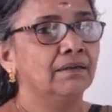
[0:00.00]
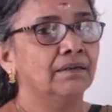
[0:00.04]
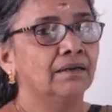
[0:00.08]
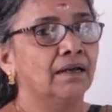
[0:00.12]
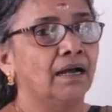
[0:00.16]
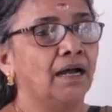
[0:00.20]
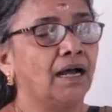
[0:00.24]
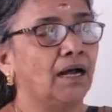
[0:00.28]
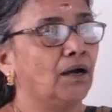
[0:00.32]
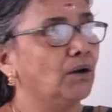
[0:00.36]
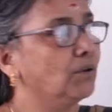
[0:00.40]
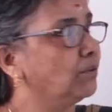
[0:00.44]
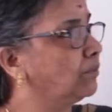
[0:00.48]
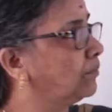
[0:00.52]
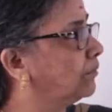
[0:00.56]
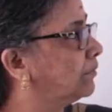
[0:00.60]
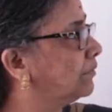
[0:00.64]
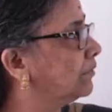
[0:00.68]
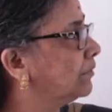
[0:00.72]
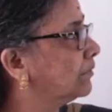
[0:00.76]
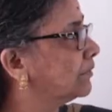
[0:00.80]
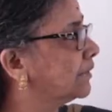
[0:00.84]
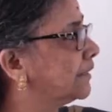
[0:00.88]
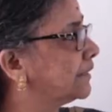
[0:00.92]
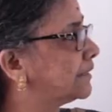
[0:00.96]
how
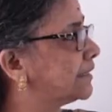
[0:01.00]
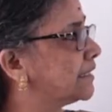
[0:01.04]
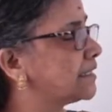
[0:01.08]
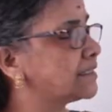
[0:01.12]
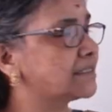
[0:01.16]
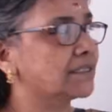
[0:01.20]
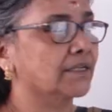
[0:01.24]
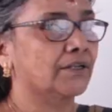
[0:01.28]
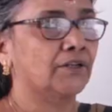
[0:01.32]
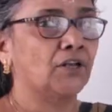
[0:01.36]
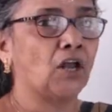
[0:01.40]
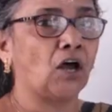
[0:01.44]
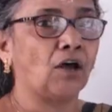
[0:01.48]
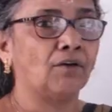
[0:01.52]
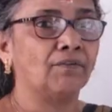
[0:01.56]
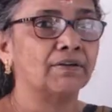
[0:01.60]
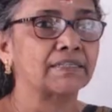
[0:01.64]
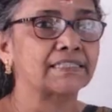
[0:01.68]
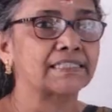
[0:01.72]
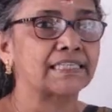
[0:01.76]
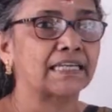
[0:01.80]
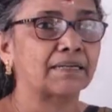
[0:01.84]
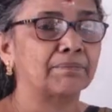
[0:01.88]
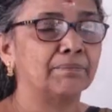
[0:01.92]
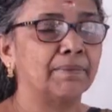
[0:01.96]
it is lower
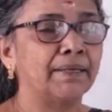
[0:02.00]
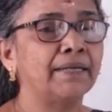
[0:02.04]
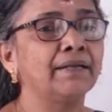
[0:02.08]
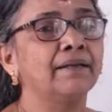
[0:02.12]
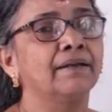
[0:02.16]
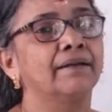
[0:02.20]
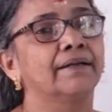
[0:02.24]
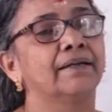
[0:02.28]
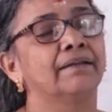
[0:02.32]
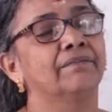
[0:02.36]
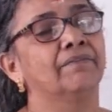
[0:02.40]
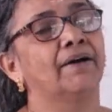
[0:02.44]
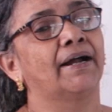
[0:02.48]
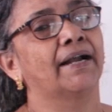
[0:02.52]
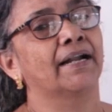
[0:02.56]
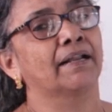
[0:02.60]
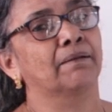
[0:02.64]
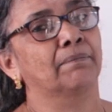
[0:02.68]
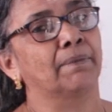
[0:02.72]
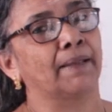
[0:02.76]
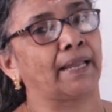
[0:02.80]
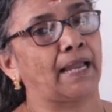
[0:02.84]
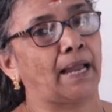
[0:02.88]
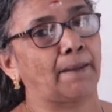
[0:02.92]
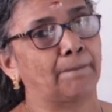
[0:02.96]
segment divided
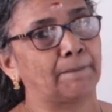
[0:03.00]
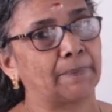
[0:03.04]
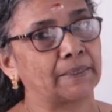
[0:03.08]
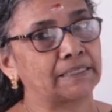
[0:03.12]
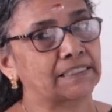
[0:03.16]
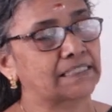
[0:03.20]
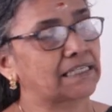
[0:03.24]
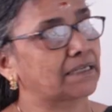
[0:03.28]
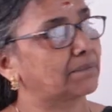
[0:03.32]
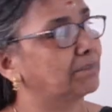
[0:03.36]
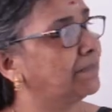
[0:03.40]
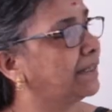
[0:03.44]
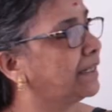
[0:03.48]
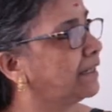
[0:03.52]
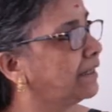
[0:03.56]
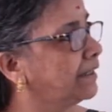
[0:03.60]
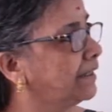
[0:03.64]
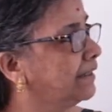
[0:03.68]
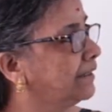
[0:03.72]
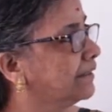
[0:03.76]
by upper segment,